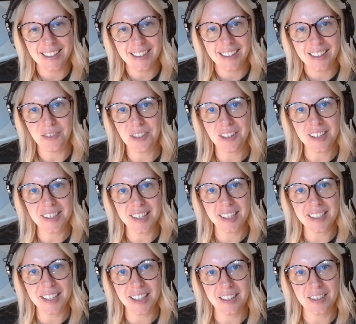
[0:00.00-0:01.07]
if you're listening
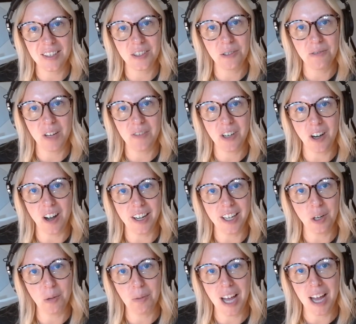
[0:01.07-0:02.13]
to this on your favorite
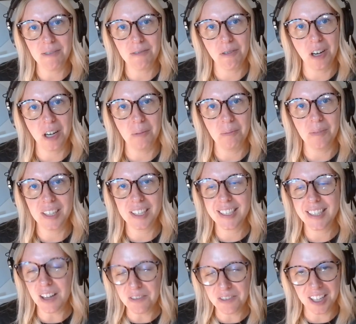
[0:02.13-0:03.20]
audio platform,
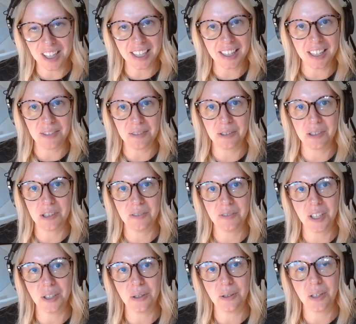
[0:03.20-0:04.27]
definitely leave a
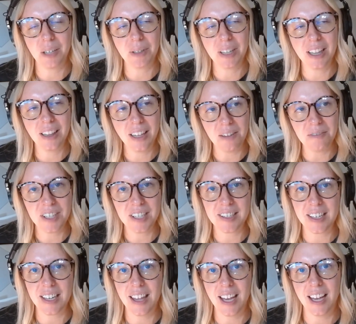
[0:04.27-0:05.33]
review. I would love to
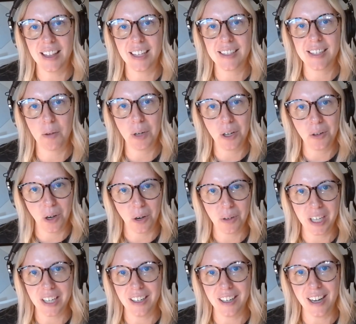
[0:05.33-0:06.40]
see that. That's how we grow
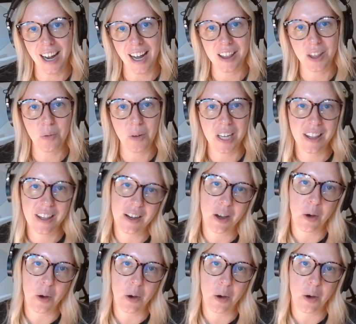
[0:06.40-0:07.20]
here at the What the Nell